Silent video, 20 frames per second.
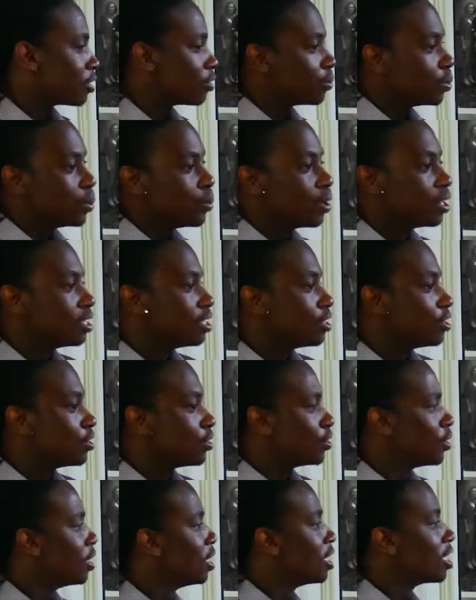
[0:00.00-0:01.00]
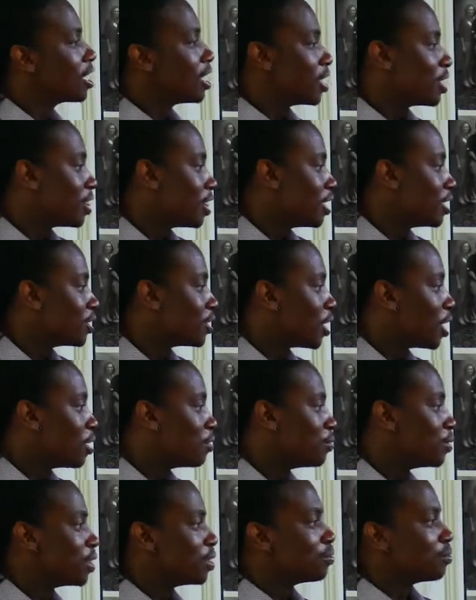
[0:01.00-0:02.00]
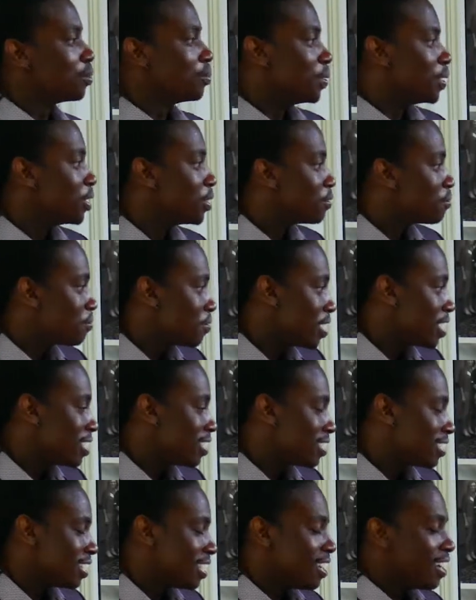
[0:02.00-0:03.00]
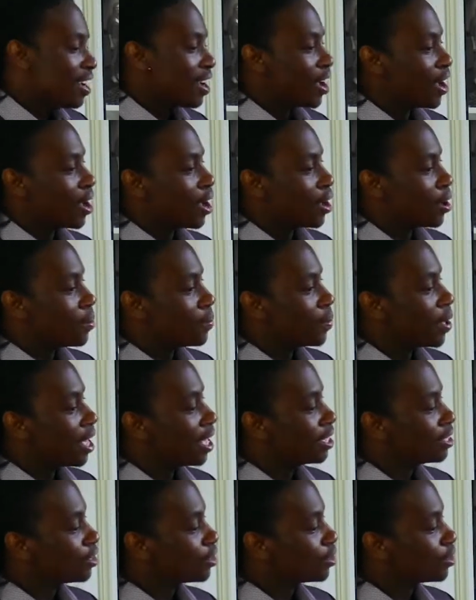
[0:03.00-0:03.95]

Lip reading: So we wanted to kick things off with a familiar face, and